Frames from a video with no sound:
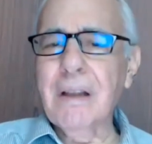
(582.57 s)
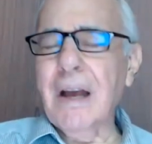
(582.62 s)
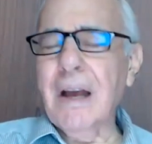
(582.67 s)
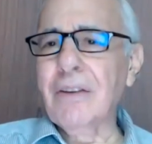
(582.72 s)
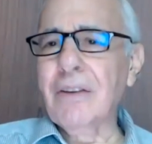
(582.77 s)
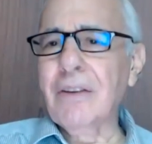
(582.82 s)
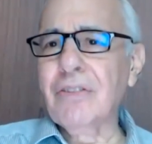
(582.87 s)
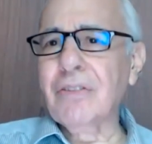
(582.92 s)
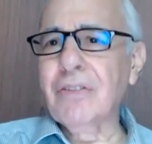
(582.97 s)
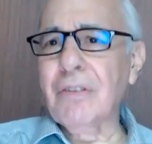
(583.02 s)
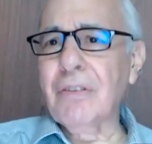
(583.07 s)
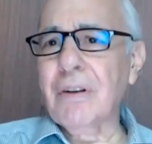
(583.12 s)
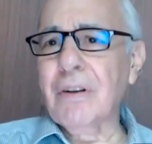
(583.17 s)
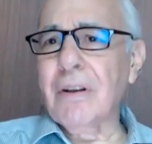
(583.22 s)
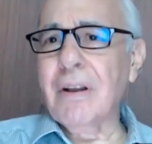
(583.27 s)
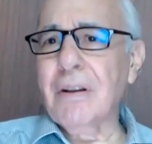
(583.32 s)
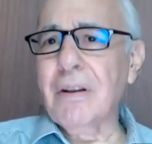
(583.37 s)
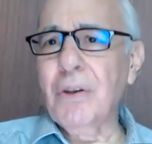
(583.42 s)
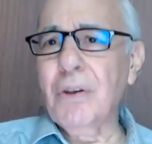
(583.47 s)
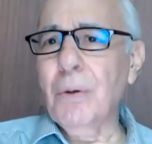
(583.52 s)
As
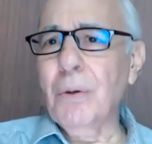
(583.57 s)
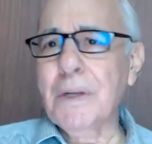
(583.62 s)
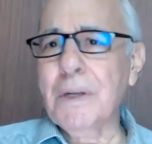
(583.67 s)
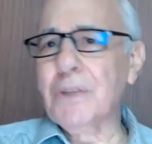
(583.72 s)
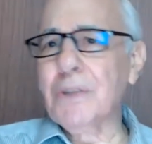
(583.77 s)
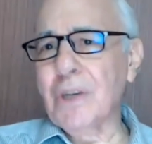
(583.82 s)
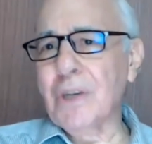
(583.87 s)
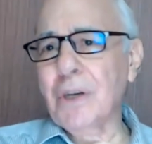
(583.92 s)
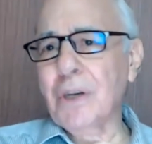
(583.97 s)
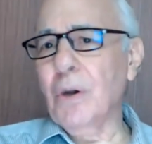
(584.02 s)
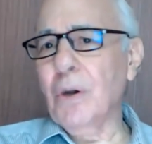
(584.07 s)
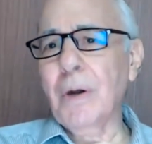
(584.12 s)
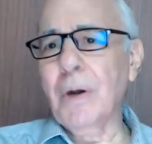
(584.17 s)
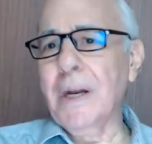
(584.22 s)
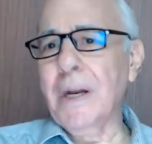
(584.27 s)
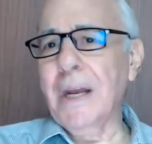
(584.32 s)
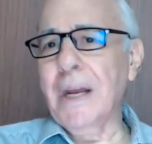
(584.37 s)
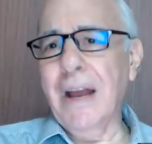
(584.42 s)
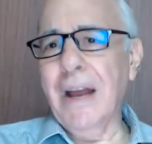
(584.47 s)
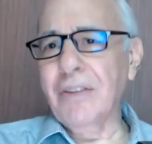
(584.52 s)
human
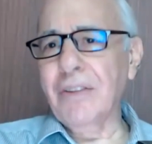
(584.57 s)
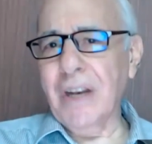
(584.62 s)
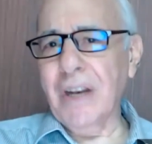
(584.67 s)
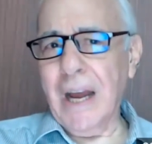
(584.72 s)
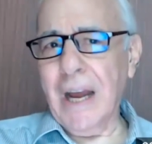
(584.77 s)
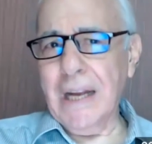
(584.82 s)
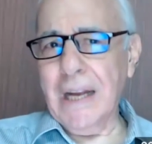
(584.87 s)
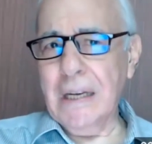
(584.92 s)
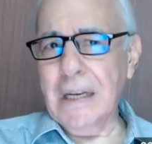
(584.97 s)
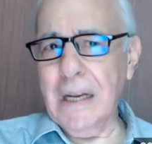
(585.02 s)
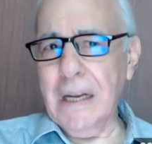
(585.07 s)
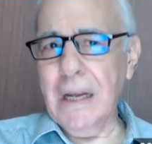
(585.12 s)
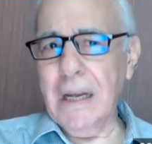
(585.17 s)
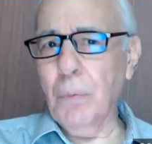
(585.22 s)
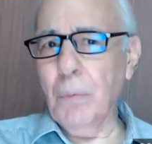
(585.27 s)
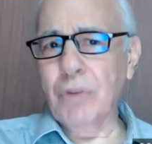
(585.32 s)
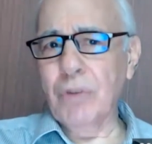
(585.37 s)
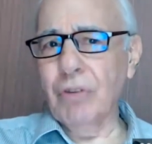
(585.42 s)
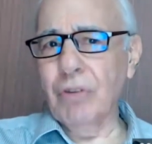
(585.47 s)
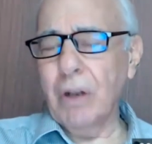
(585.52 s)
security as an
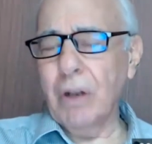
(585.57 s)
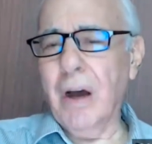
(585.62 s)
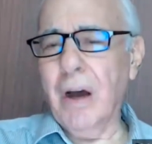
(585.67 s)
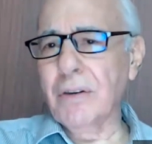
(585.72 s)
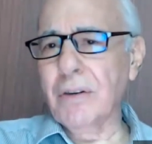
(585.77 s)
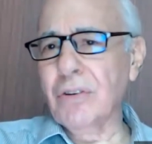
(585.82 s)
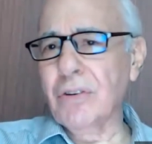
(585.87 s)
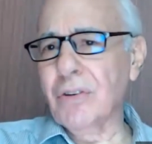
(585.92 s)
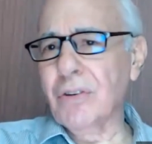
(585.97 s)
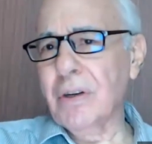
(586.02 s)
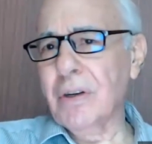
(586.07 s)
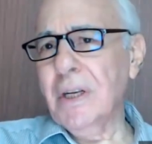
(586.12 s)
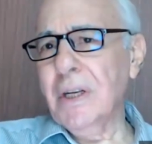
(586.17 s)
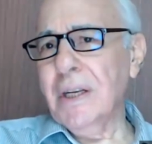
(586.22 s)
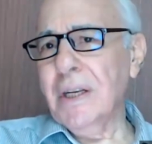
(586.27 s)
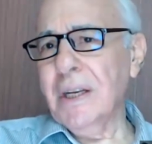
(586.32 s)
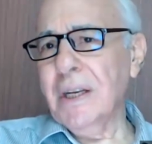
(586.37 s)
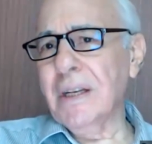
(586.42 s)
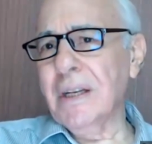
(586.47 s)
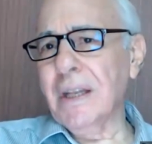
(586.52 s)
idea was launched
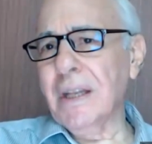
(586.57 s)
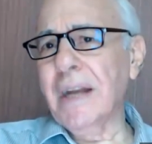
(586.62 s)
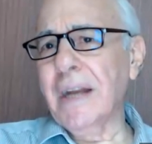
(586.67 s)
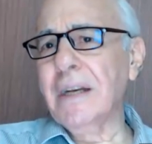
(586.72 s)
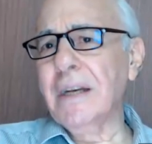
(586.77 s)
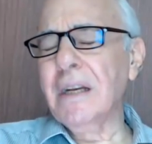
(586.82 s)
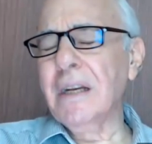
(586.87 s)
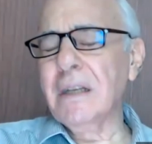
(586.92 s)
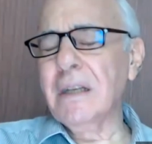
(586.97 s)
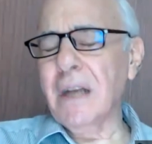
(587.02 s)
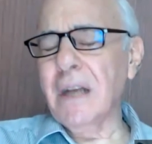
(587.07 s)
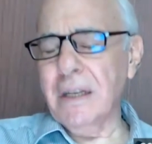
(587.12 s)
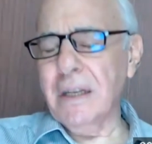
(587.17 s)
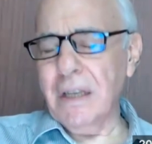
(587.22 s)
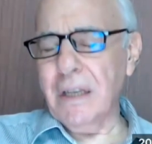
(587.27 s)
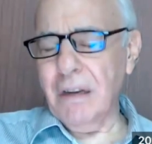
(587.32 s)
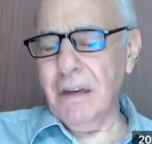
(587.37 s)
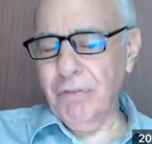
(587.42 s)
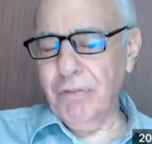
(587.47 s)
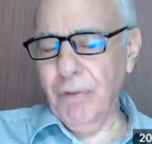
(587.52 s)
in
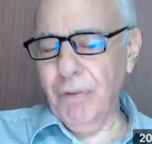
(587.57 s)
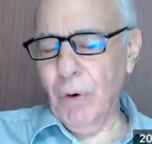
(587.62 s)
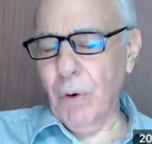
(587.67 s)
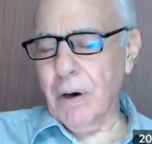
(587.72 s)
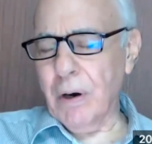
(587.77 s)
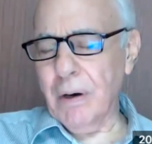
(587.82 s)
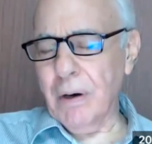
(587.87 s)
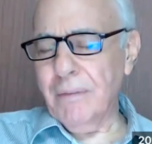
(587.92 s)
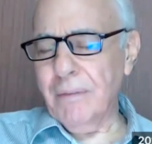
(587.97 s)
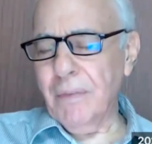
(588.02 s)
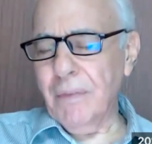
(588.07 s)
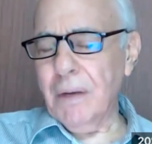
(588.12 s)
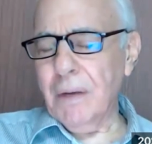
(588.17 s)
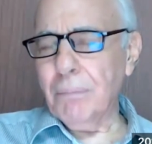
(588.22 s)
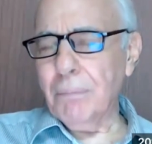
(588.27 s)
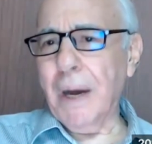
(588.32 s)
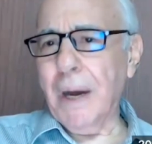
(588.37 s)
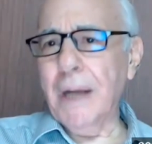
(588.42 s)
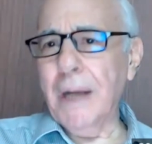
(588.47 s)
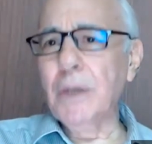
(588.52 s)
1994
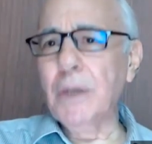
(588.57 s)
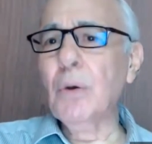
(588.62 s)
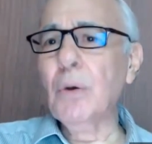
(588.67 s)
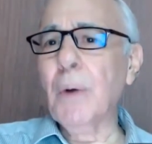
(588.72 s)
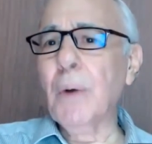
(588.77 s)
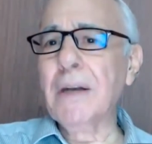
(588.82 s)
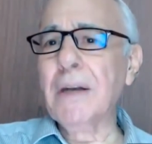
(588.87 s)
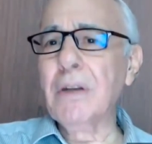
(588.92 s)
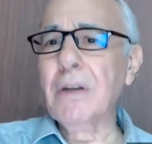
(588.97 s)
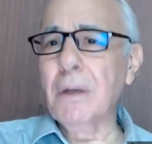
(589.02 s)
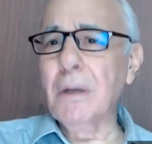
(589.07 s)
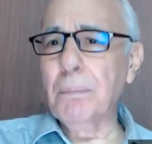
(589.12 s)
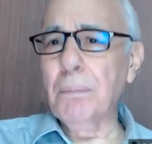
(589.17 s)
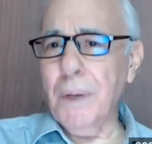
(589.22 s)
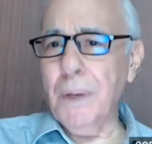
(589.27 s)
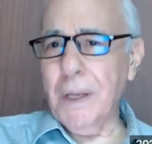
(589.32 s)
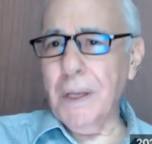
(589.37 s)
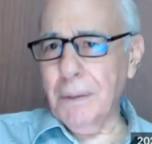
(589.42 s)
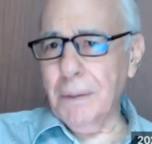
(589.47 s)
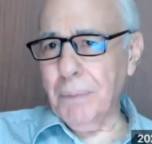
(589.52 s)
by
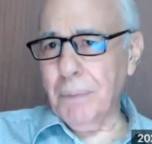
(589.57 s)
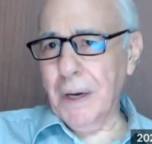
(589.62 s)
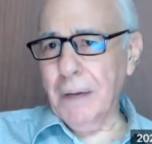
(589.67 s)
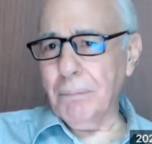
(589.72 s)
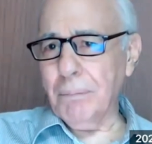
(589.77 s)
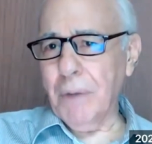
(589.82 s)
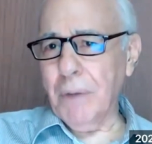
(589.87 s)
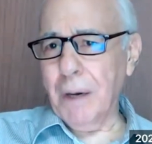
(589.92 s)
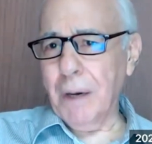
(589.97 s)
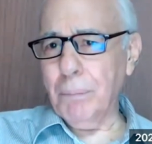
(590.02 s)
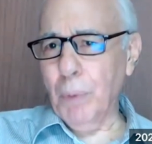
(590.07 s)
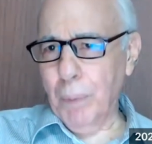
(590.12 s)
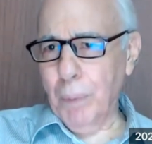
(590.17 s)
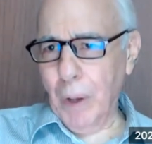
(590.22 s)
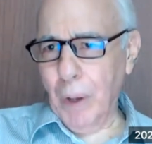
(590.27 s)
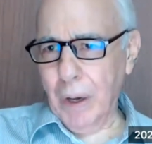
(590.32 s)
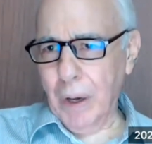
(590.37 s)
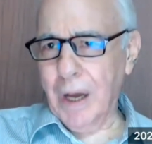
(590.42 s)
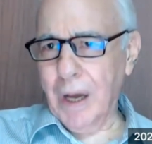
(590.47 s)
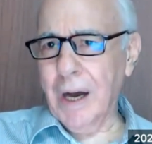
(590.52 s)
UNDP, by
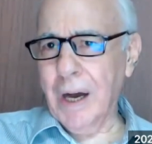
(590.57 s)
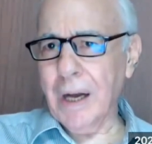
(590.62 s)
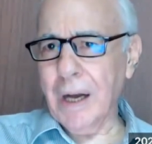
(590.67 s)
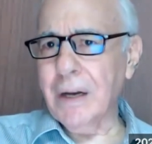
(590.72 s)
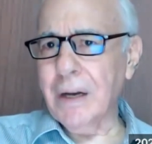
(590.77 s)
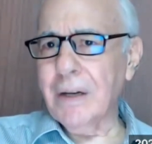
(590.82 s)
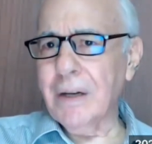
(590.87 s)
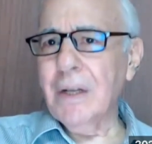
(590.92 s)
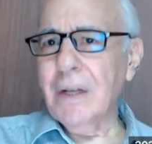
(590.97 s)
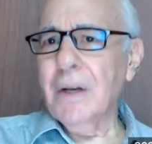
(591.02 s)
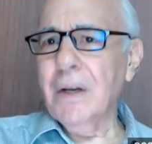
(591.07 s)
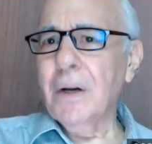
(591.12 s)
Mahbub ul Haq,